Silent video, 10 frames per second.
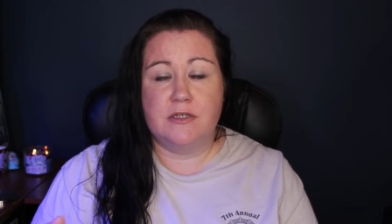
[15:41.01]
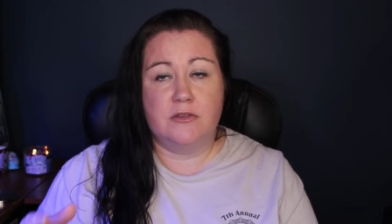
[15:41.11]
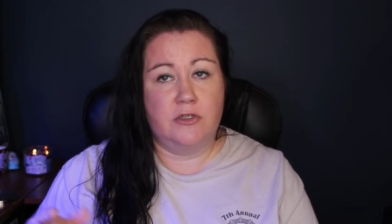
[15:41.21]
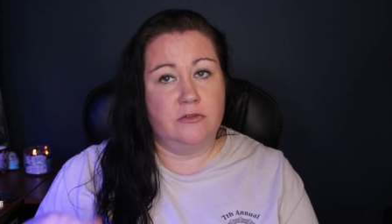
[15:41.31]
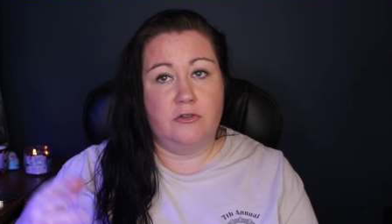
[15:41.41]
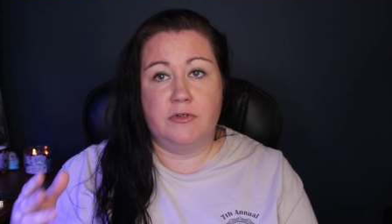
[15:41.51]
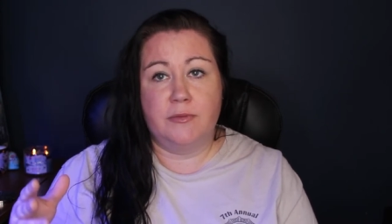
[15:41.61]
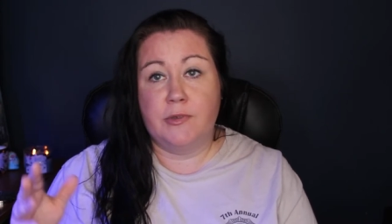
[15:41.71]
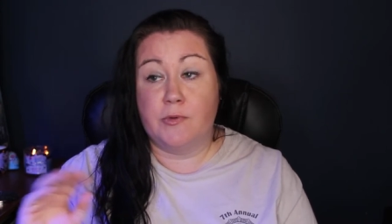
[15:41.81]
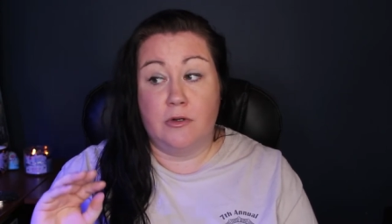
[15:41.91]
Don't
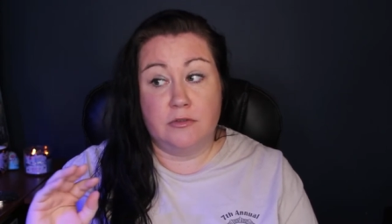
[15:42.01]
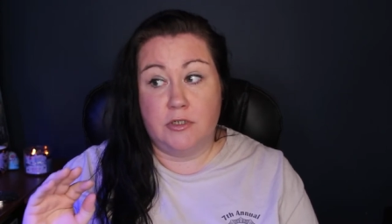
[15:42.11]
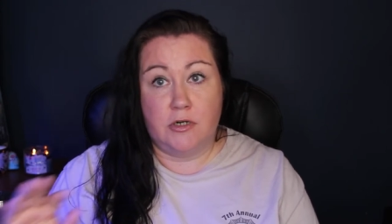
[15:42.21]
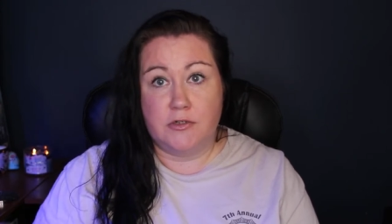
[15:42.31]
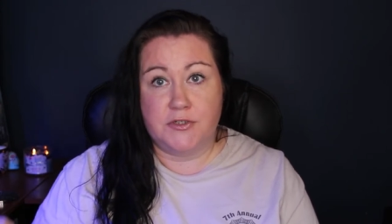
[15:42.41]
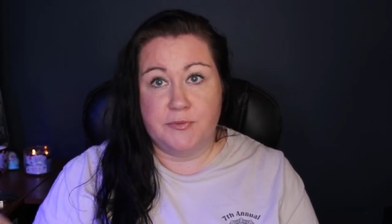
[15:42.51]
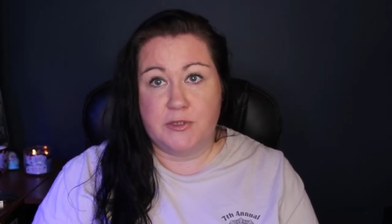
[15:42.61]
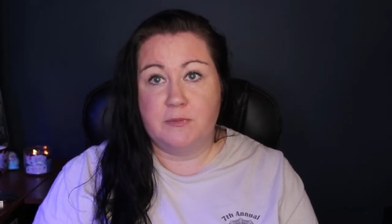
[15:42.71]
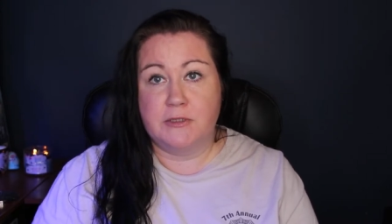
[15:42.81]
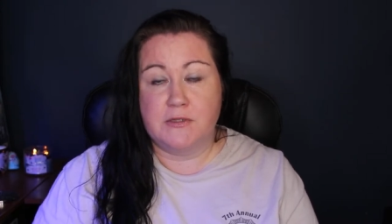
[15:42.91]
get me wrong, there are some
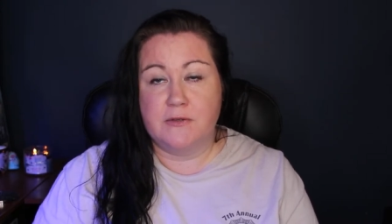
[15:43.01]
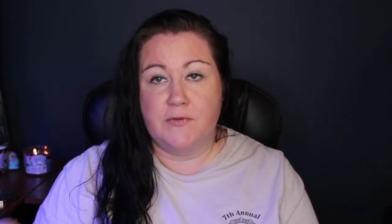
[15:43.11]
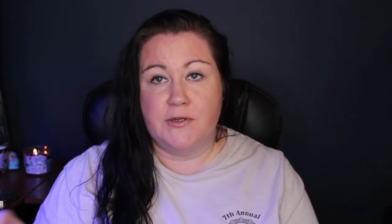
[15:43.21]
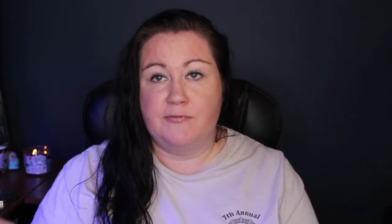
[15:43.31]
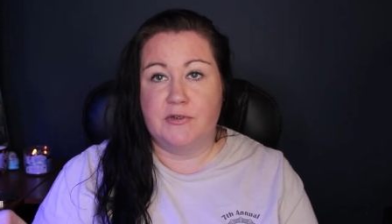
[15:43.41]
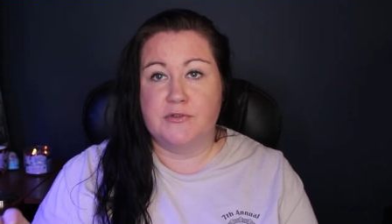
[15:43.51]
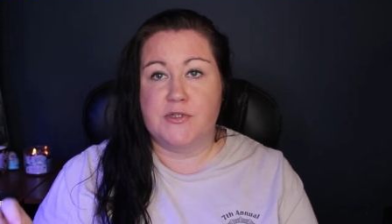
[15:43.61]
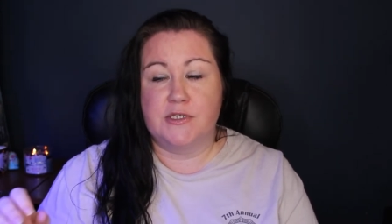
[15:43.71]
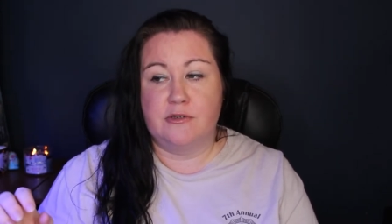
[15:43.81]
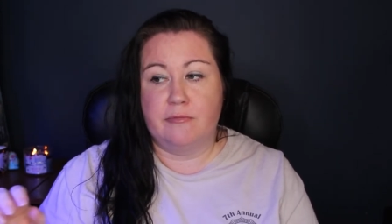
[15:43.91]
expensive
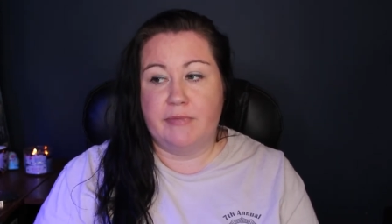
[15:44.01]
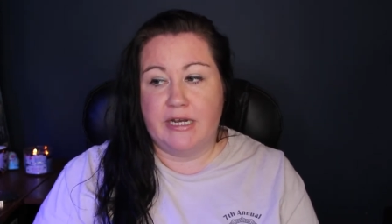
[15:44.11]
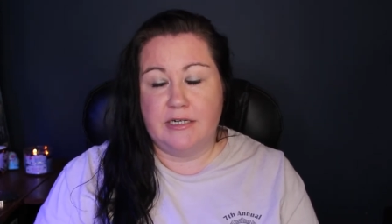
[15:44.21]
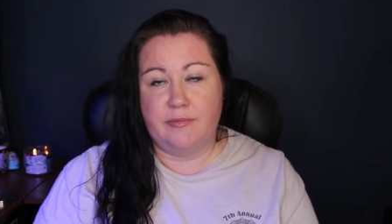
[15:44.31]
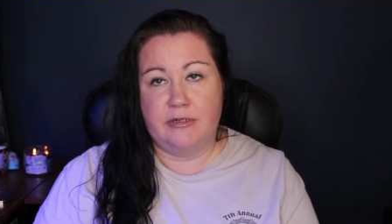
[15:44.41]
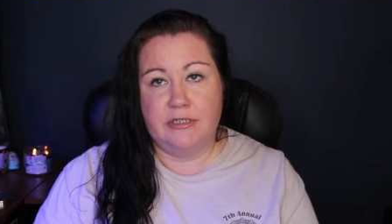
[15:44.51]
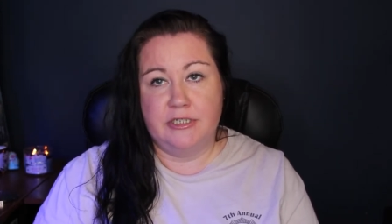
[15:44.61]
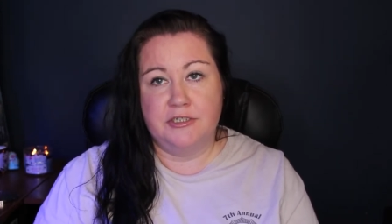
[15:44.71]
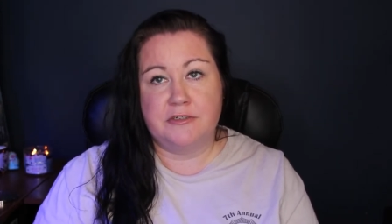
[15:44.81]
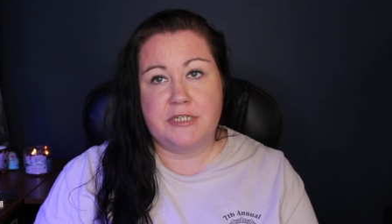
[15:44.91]
inverts that you can buy to put
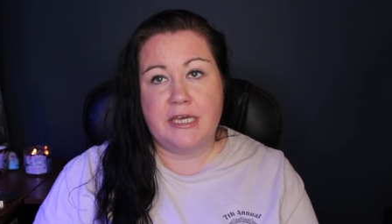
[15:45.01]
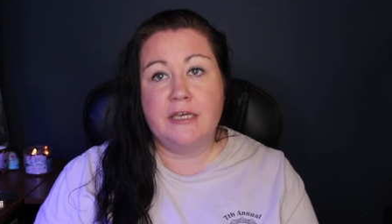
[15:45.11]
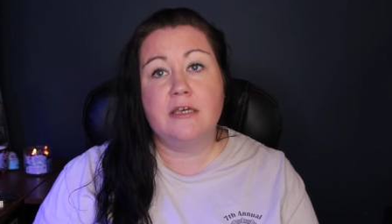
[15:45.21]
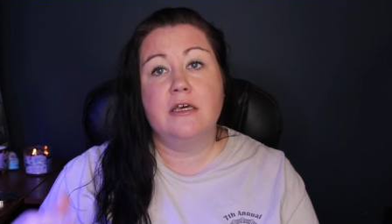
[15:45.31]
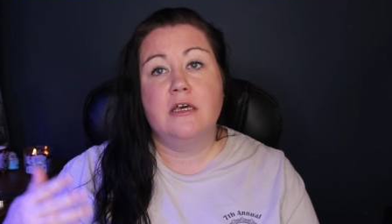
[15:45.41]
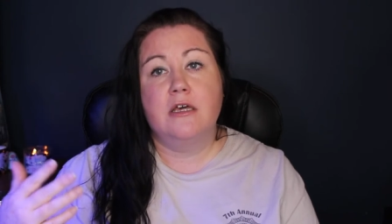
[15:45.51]
in your tank